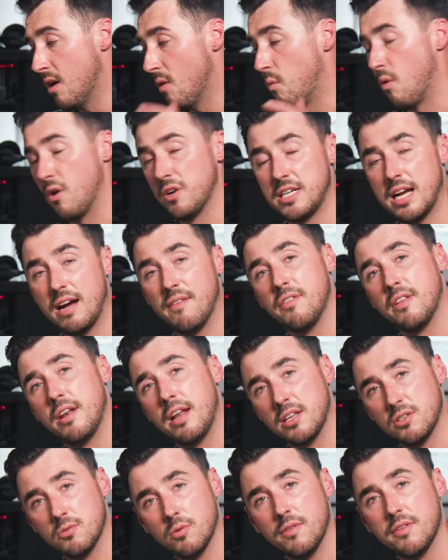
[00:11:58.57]
Watch out for the
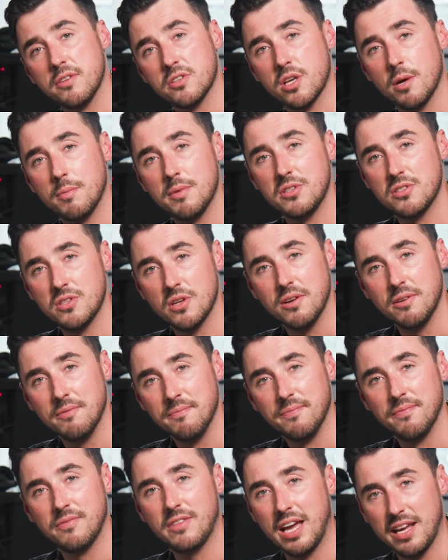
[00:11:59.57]
next one that's coming soon.
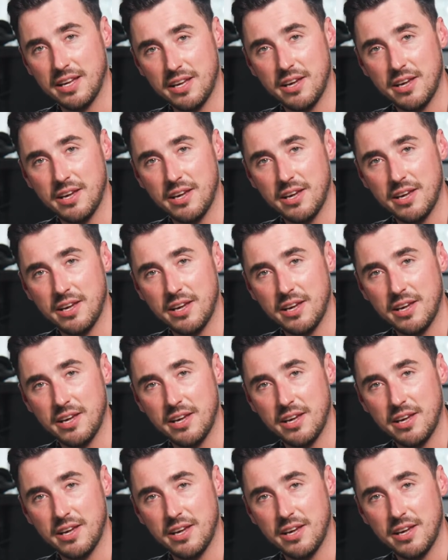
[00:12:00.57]
Thank